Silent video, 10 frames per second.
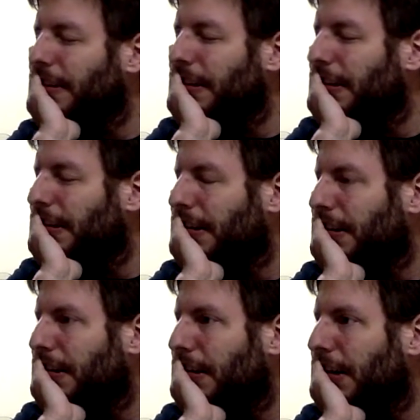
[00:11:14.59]

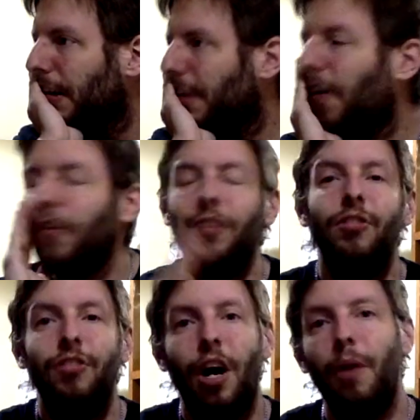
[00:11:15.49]
Oh, no, this
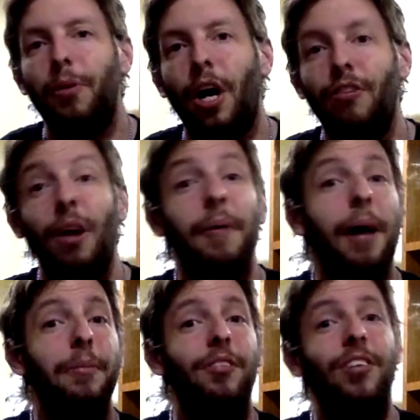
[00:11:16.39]
is terrible, guys. I'm
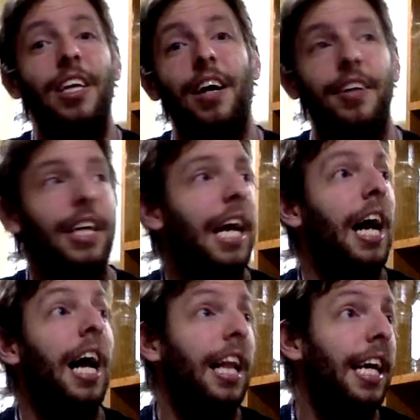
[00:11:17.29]
happy to see Gelda again.
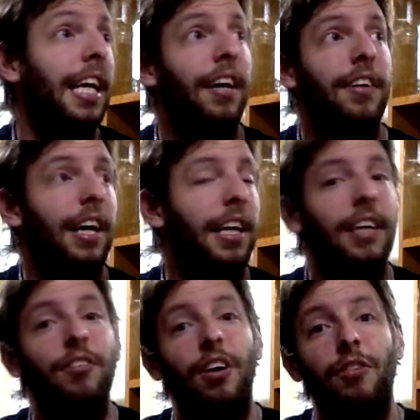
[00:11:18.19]
I like Gelda. I
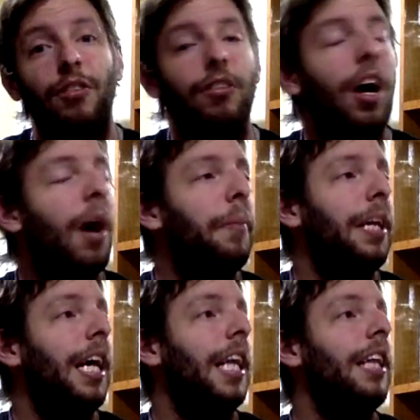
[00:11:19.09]
like Zeldris.
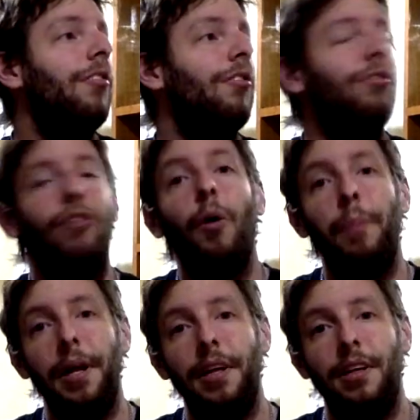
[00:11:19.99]
But this is
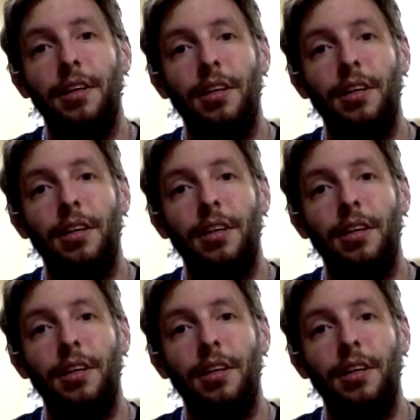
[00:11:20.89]
stupid.